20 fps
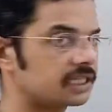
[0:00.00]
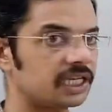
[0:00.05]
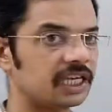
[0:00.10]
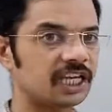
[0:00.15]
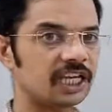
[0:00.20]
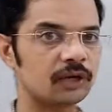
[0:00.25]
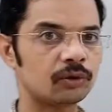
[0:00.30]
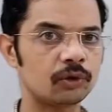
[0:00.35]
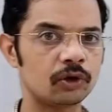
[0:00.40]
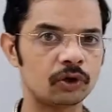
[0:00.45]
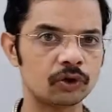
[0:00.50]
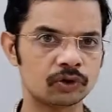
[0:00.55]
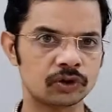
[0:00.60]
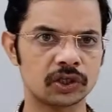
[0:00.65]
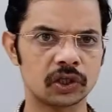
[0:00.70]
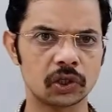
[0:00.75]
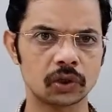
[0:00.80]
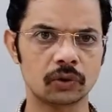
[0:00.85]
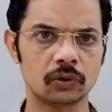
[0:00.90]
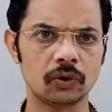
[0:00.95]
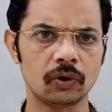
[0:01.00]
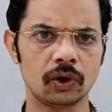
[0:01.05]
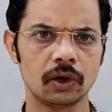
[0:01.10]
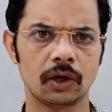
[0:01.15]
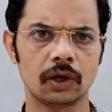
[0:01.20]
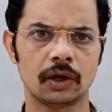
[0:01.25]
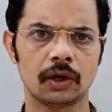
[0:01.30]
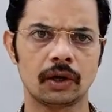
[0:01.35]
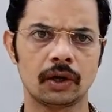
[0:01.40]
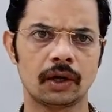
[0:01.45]
c equal to 0,
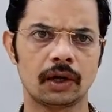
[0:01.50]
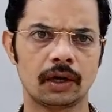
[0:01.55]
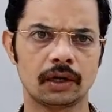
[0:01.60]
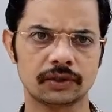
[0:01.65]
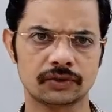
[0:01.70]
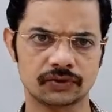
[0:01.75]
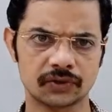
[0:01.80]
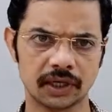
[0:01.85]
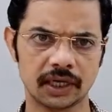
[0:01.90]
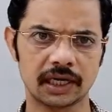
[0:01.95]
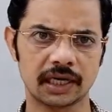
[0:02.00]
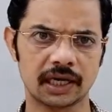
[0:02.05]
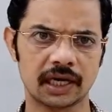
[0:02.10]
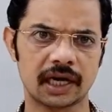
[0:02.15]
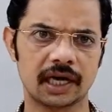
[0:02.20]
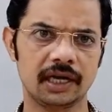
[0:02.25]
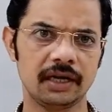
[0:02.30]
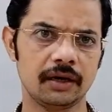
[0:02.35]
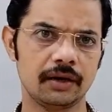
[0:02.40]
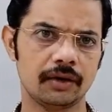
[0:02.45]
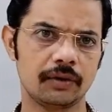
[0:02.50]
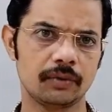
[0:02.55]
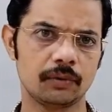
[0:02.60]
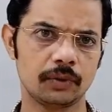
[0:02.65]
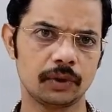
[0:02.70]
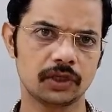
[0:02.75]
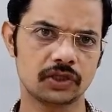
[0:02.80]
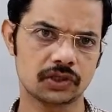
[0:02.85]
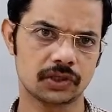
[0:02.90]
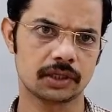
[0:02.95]
a straight line
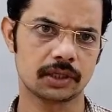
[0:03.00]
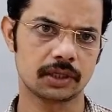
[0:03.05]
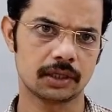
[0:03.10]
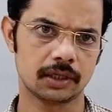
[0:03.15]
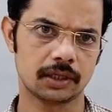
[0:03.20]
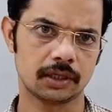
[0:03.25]
which